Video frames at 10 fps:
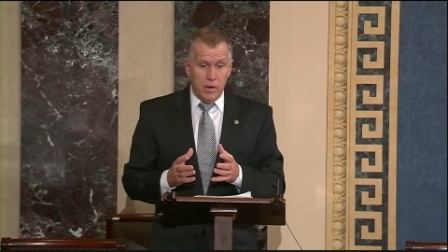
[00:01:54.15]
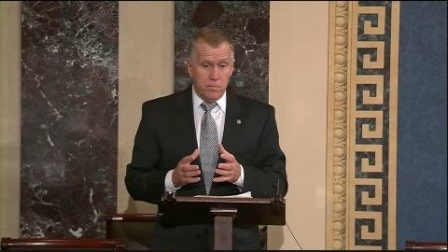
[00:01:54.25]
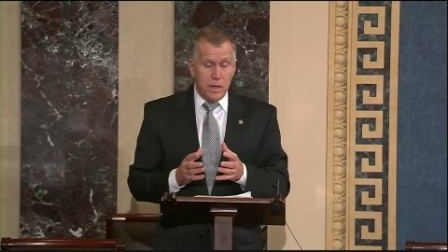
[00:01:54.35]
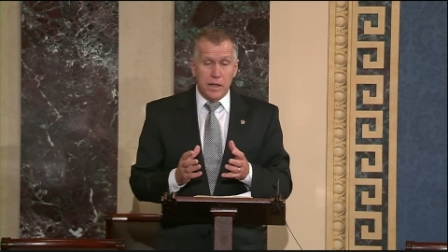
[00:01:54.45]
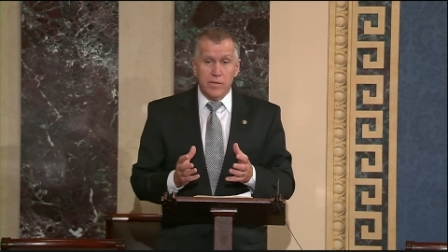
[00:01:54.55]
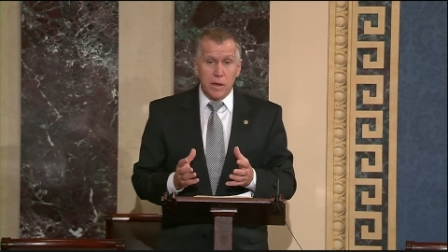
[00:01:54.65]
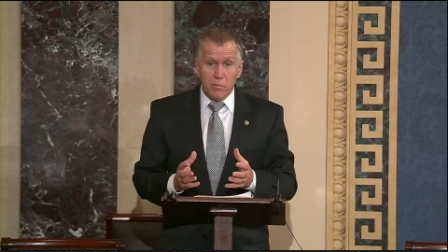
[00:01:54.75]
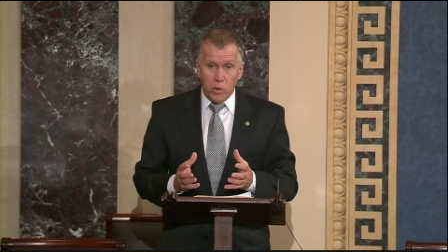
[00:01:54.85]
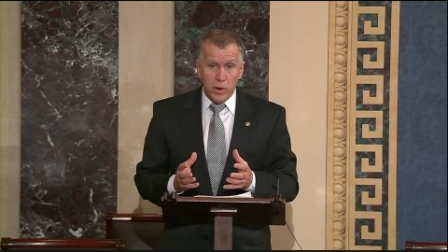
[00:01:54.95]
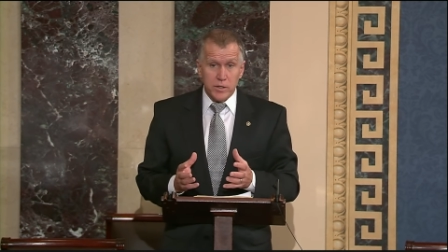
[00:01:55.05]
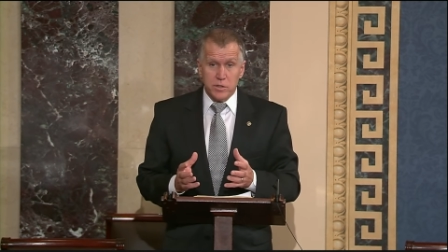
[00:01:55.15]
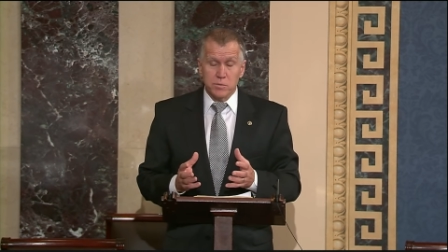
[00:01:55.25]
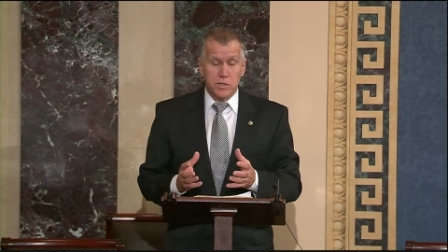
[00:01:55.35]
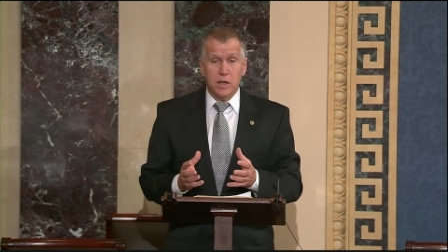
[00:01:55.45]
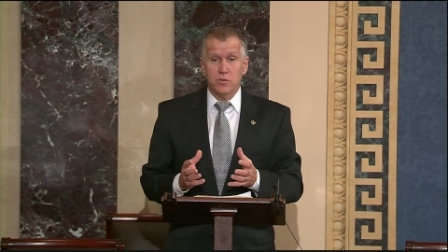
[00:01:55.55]
many of the employees
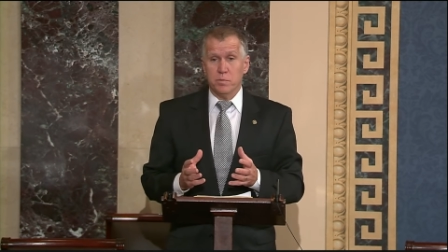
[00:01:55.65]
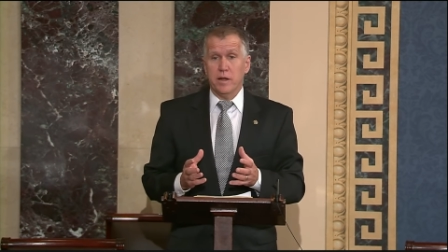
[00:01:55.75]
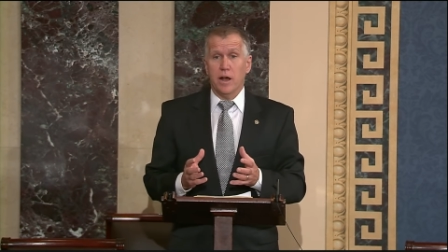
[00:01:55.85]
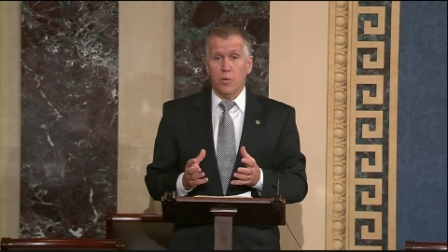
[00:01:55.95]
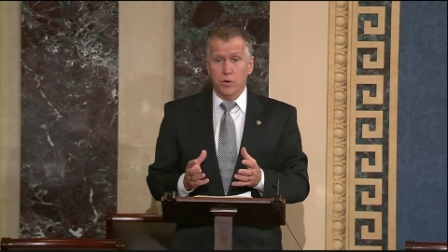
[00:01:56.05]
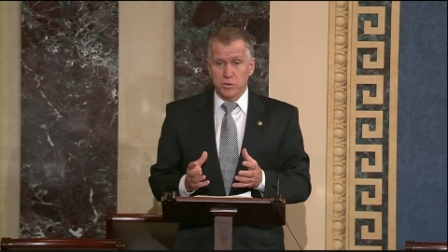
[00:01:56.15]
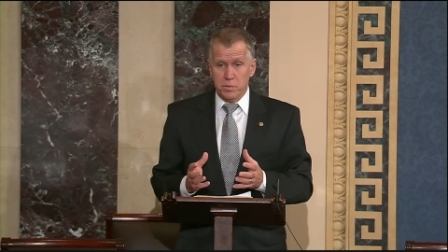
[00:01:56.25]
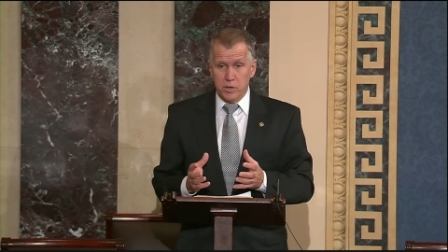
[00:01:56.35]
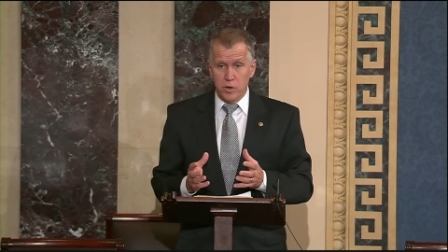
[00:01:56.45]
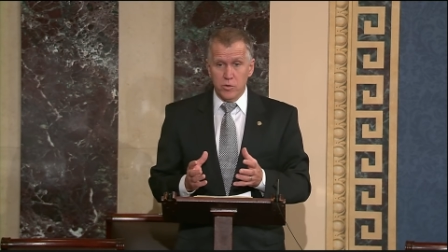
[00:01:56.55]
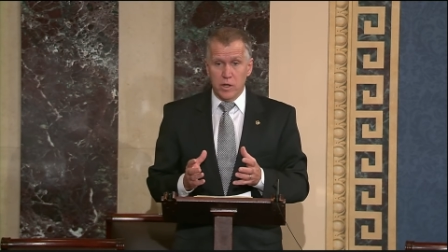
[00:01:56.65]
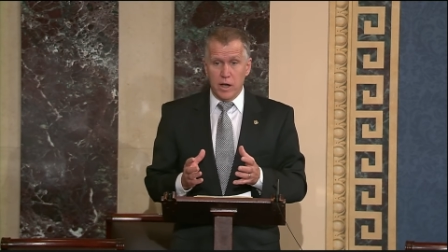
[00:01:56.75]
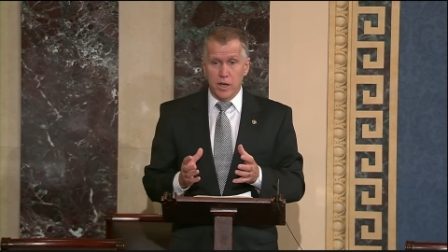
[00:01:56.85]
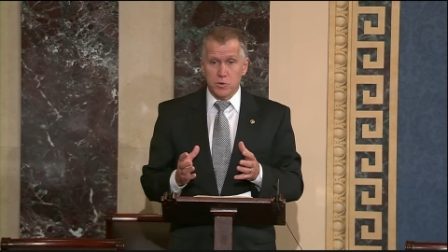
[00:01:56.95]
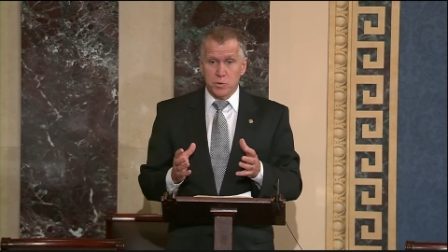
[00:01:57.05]
themselves may not want to be
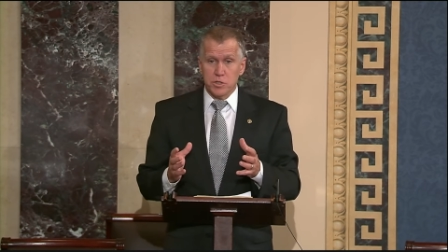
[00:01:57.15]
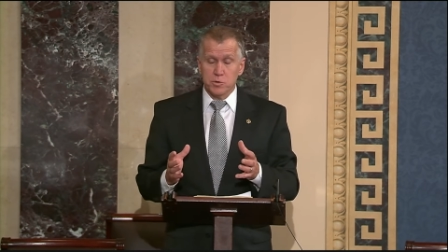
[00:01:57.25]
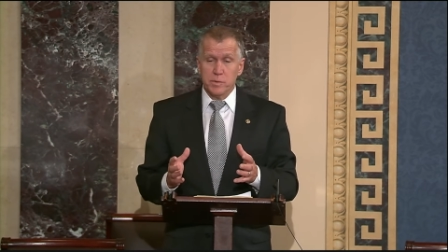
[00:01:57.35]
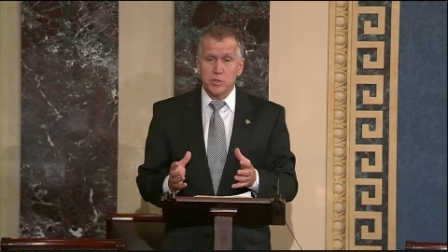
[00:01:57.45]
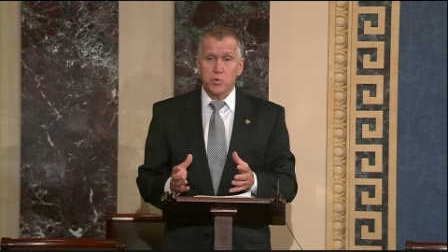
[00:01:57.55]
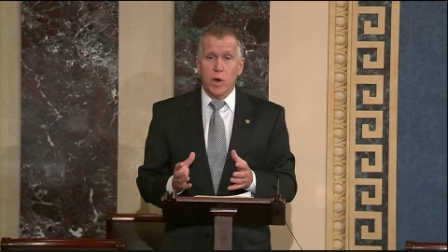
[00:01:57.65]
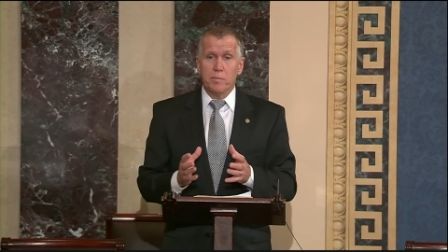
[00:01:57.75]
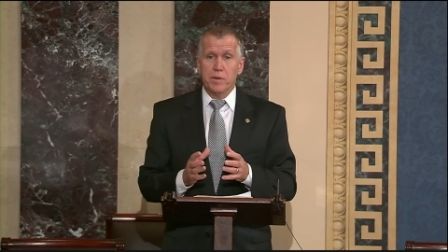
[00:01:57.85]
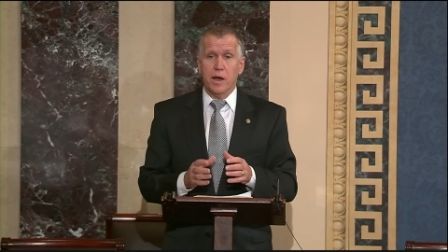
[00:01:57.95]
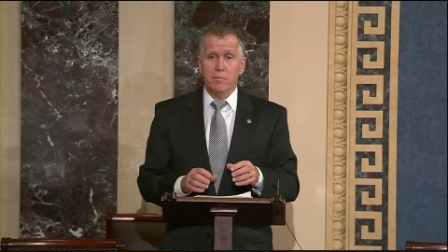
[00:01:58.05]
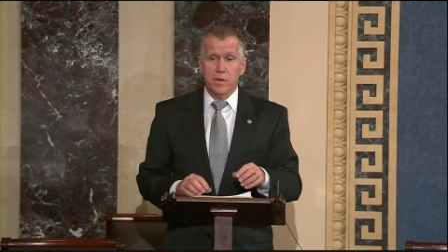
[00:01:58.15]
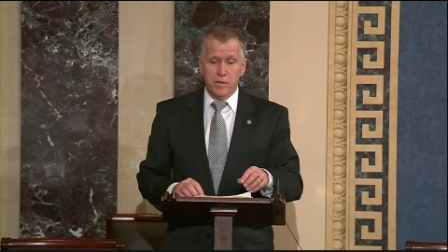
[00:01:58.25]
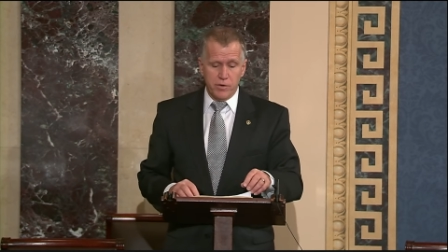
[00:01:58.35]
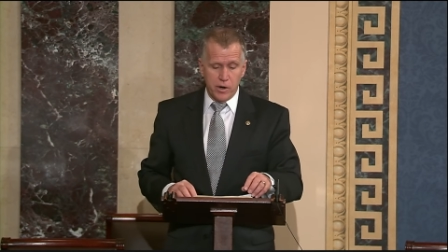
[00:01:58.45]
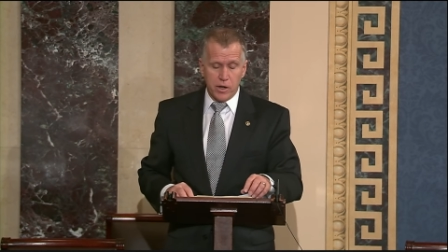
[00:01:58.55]
unionized, would just be swept up in
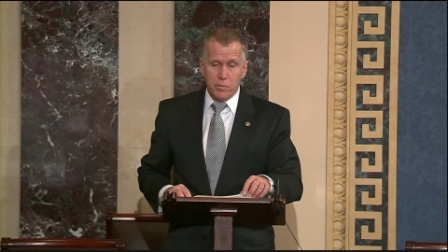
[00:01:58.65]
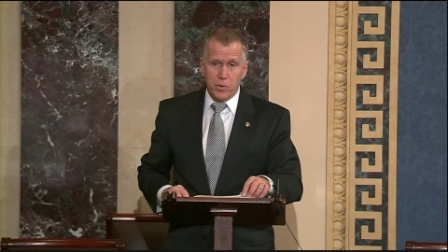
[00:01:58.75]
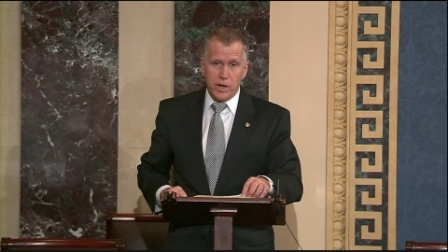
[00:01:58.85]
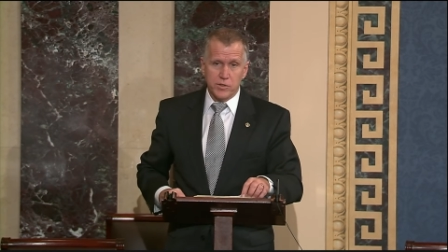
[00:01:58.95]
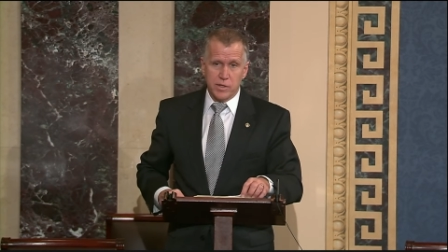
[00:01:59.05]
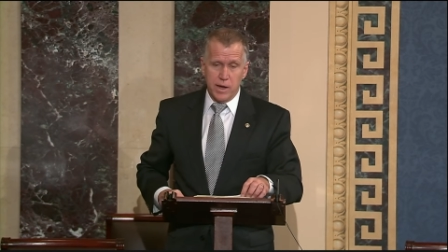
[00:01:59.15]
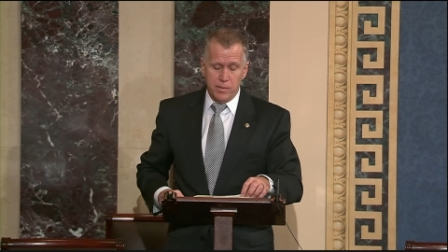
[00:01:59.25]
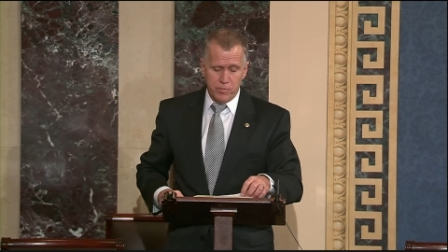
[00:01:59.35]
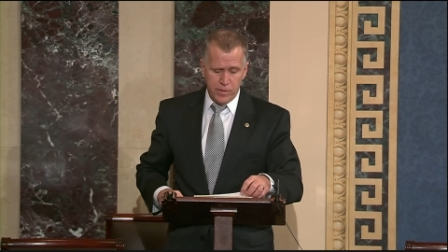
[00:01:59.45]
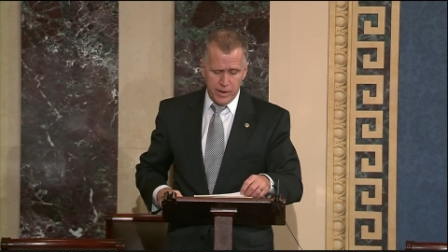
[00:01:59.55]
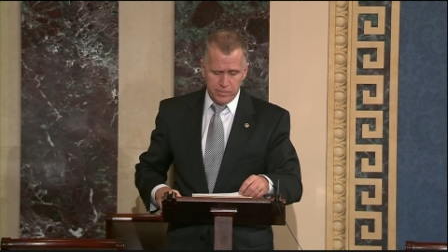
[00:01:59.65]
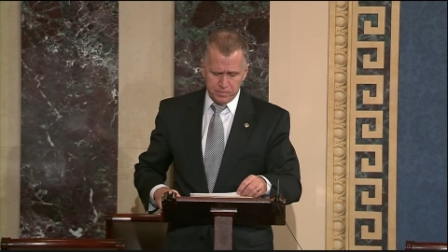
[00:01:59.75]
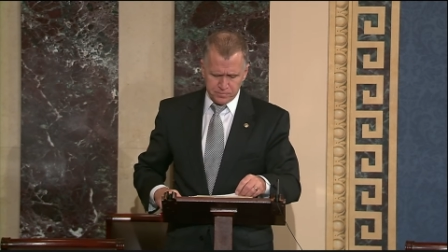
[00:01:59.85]
the very compressed time frame.